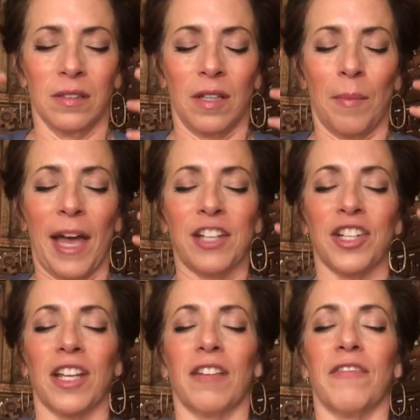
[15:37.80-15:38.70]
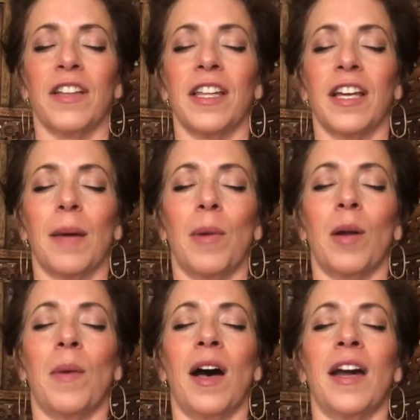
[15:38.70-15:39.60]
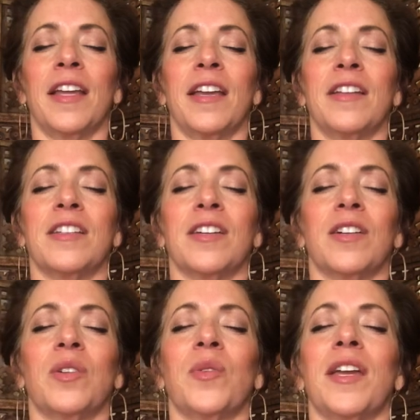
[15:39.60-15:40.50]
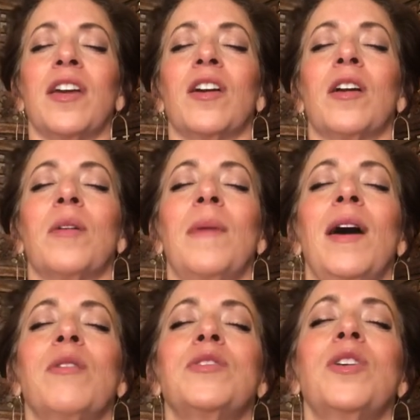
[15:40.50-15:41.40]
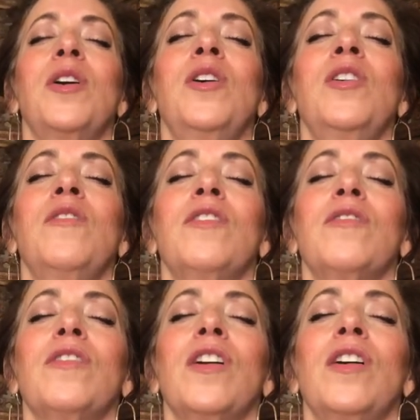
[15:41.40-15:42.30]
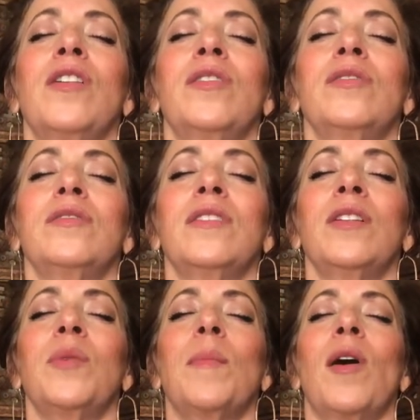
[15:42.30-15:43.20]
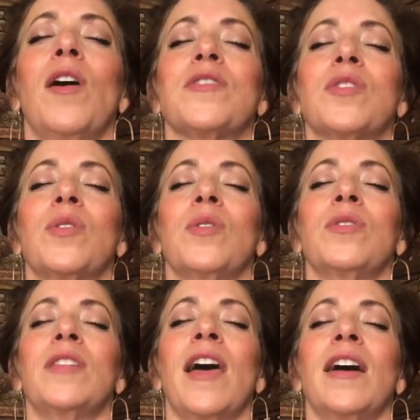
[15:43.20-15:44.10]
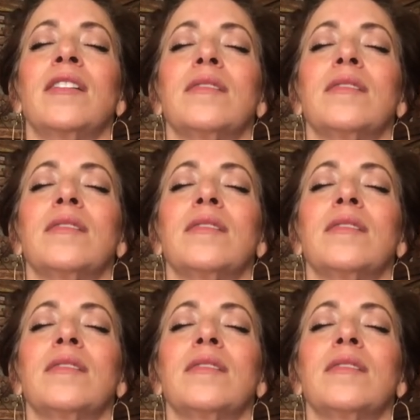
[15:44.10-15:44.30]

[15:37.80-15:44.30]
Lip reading: Imagining it filling up our body till we are about to overflow, and we pause and hold that.